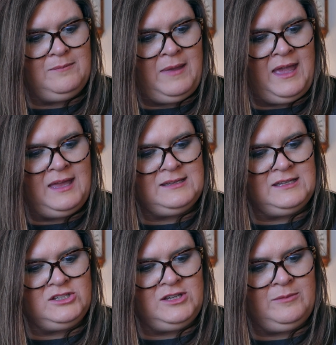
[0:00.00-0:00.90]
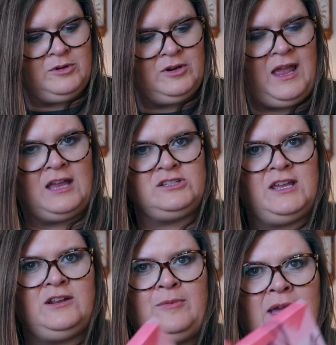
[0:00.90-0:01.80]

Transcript: Matte and Shimmer Eyeshadow